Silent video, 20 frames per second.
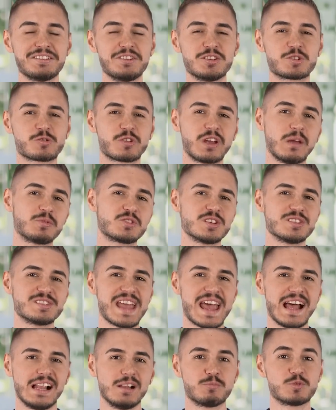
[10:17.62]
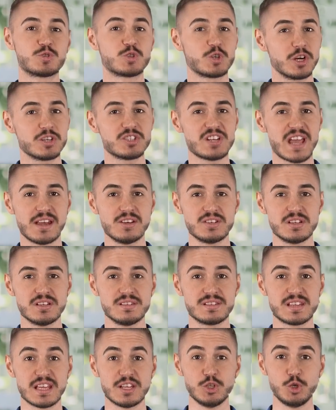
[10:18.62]
descriptions help search
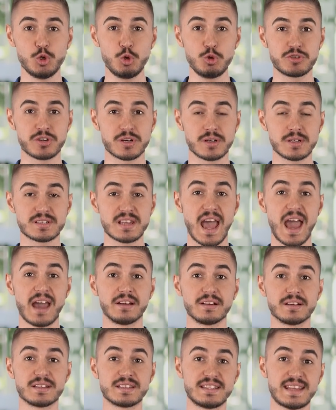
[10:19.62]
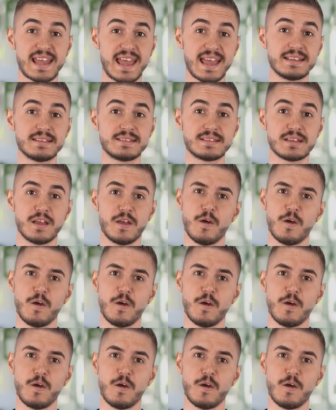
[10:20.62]
engines and users understand